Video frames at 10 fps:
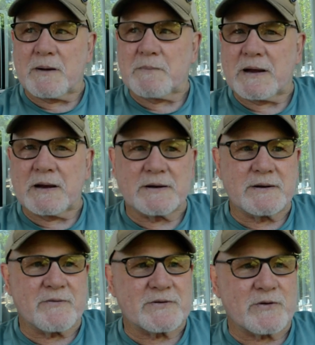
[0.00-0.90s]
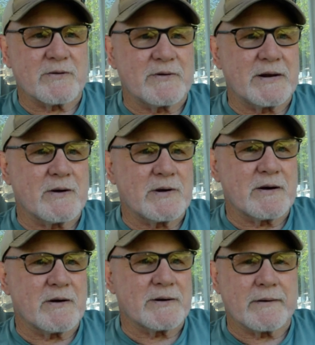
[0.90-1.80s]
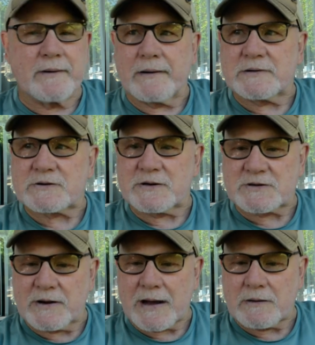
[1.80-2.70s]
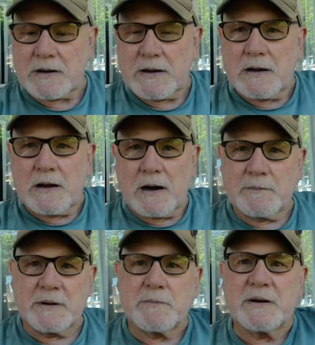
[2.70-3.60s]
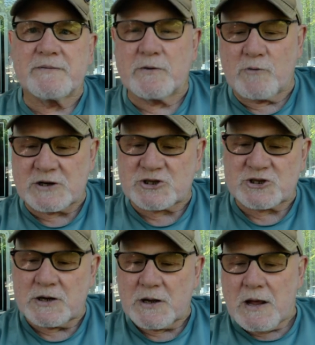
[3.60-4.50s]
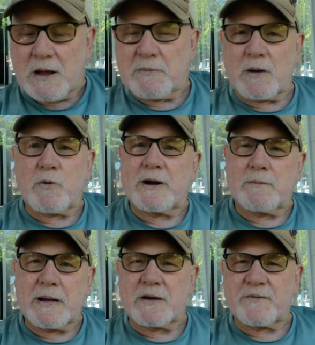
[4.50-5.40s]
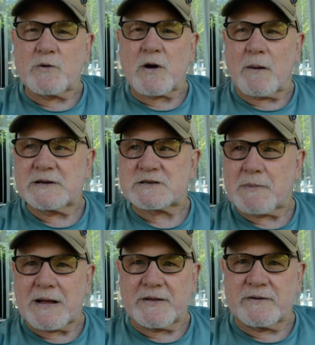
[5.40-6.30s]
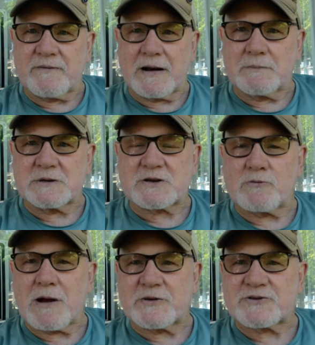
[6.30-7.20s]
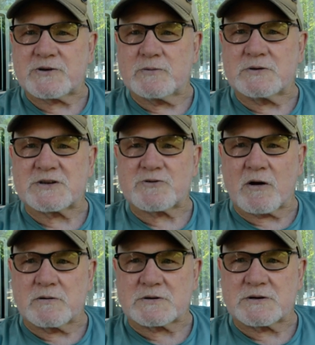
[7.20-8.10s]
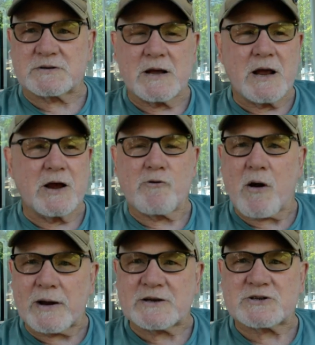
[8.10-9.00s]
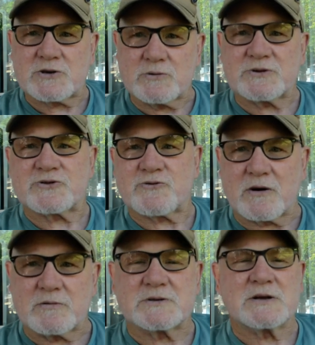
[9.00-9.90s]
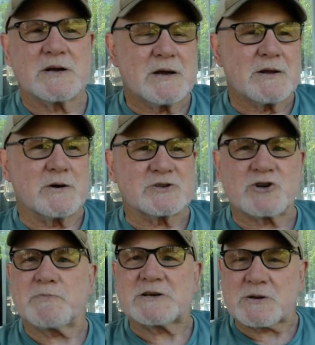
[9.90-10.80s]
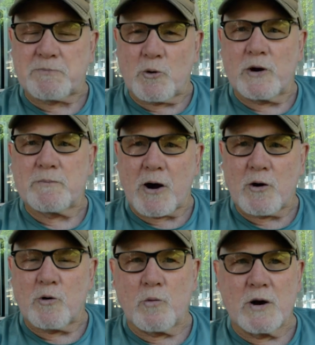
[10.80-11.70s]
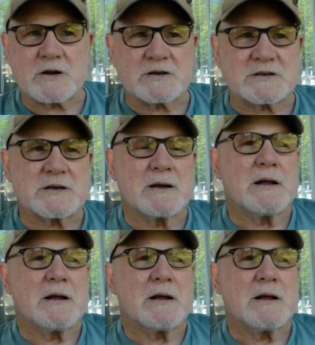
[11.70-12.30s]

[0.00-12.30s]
I'm making a different sort of video here. I don't know how it's going to turn out. I'm in a bit of a rush. But I wanted to make a few comments about the developments around the student struggles, the heroic student struggles that should be supported by all workers.